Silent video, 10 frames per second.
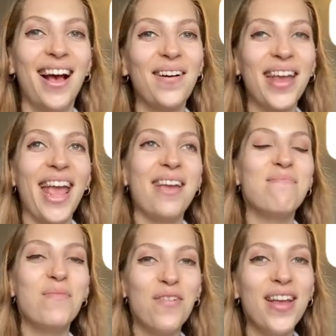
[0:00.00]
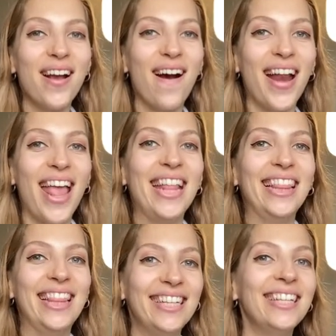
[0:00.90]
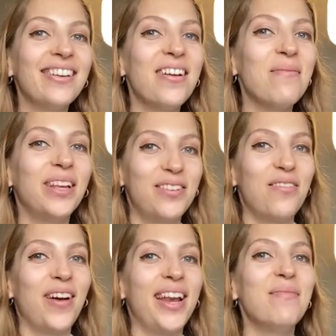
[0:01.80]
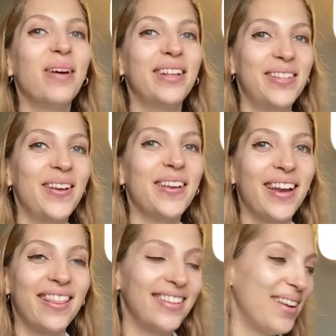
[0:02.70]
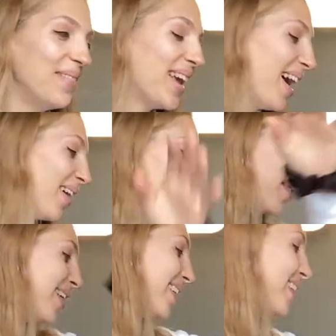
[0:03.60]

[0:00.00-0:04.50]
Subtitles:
Okay, moving on. And this is gonna be so funny, but so cute at the same time.